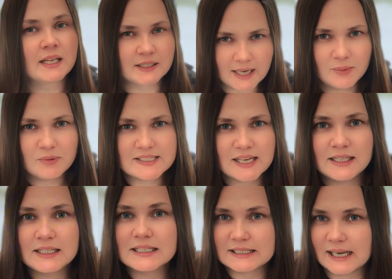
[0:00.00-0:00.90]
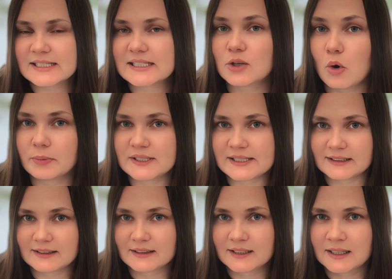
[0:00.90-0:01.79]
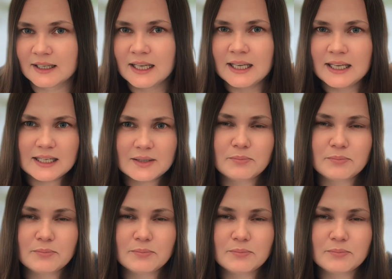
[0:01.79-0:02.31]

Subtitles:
Game design does the opposite. It